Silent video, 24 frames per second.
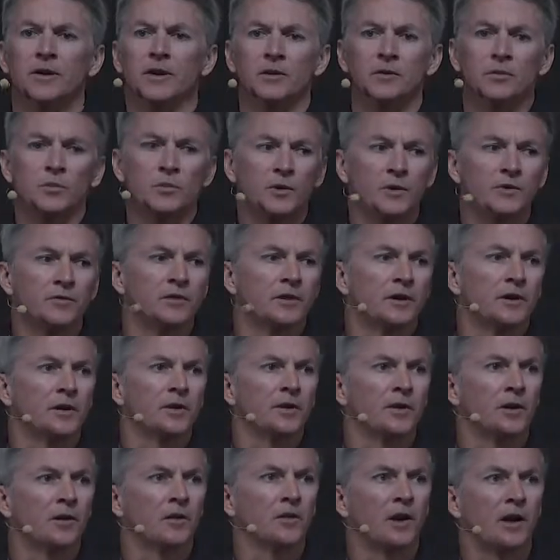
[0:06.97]
and we've
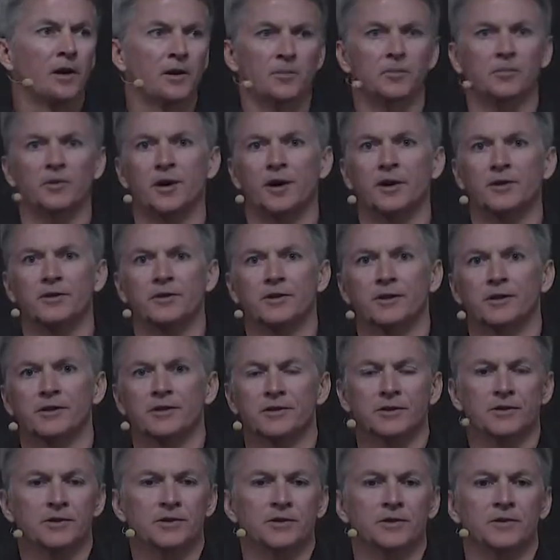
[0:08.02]
done a lot of
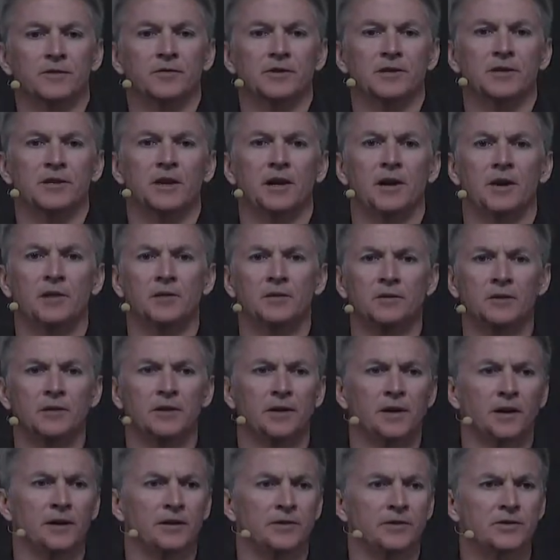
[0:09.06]
projects at ServiceNow,
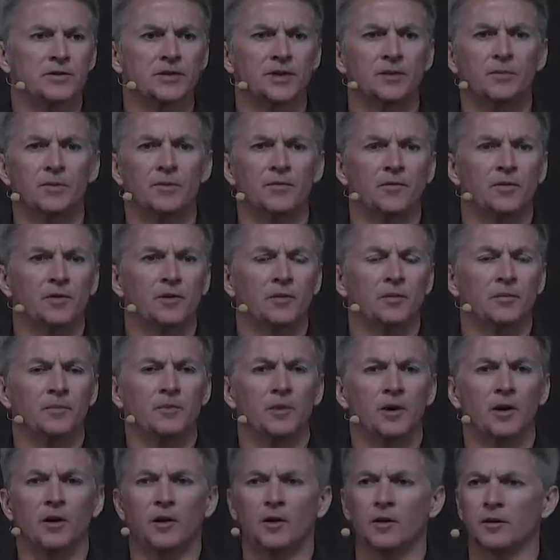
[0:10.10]
and some of them
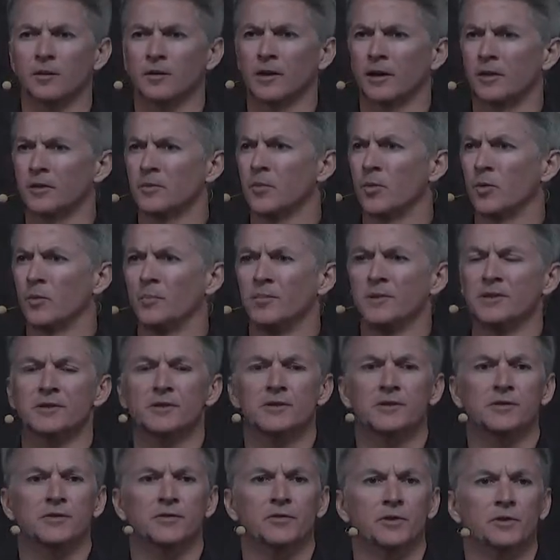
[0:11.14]
are kind of more
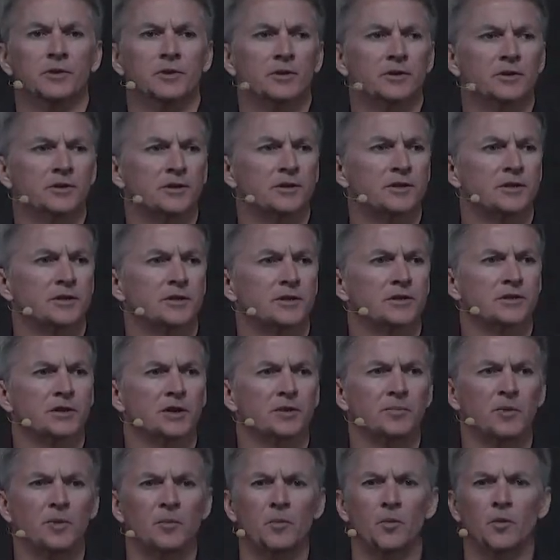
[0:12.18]
business focused,
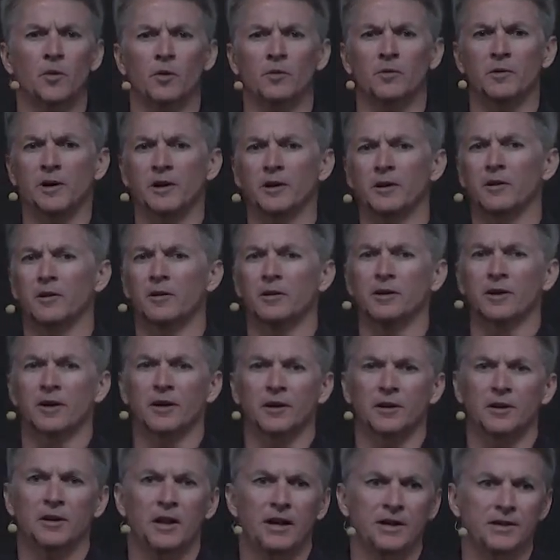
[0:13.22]
some are more what I call kind
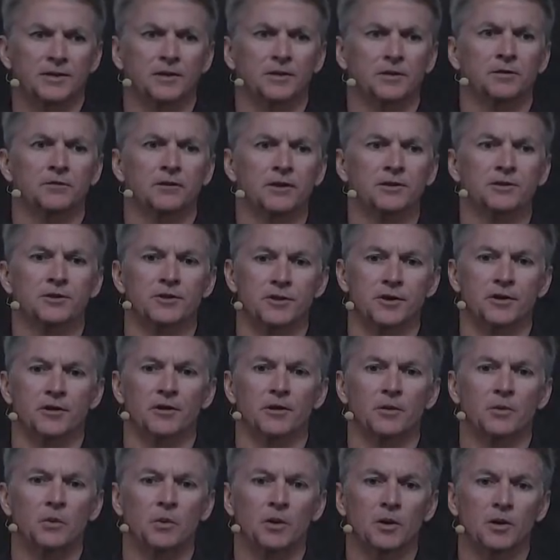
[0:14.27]
of classical
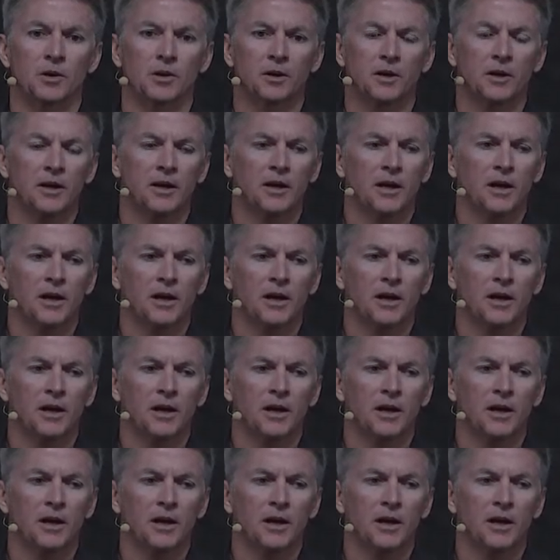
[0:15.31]
engineering work.